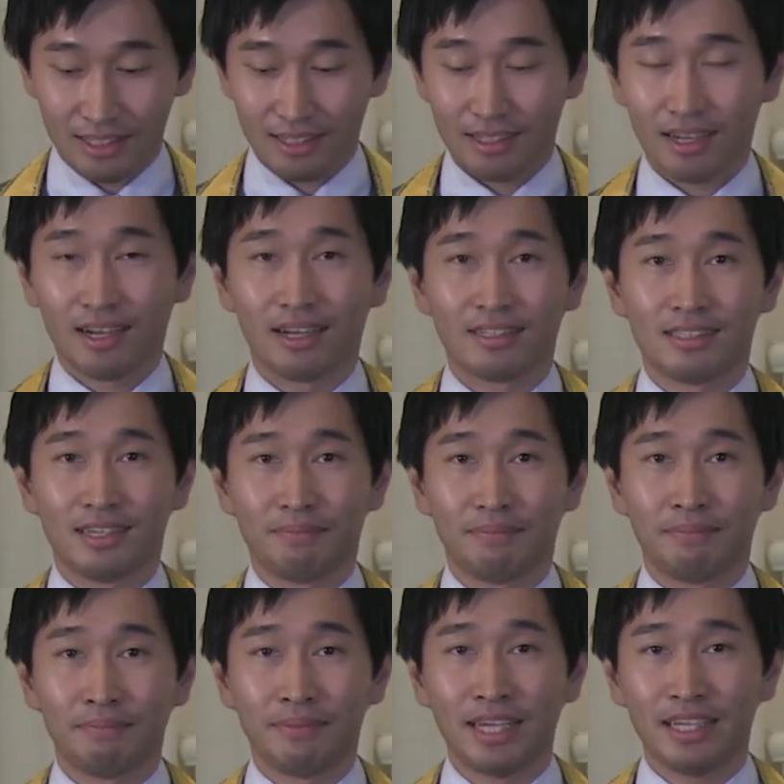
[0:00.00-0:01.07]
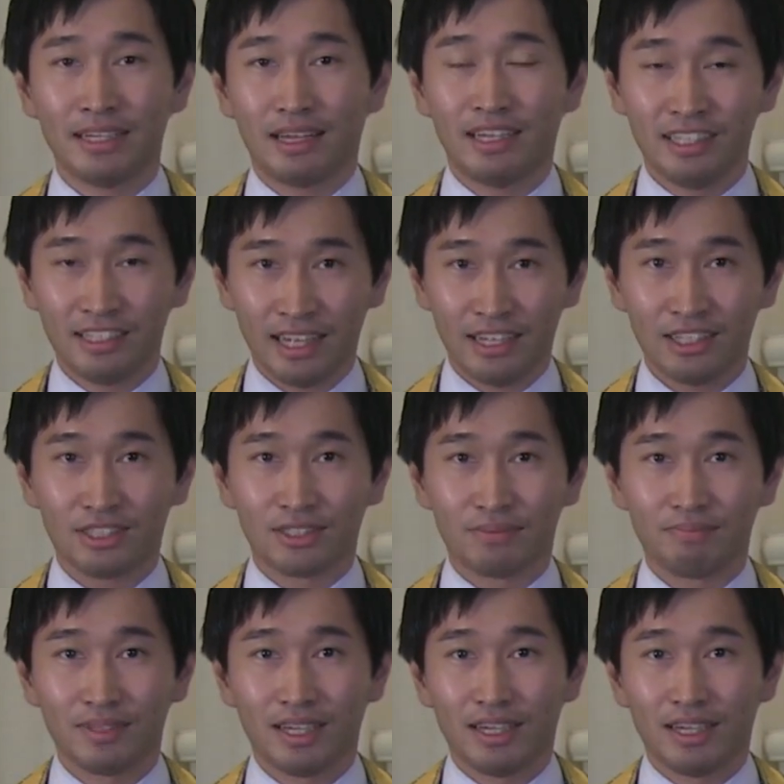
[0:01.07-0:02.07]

Uh, the intention,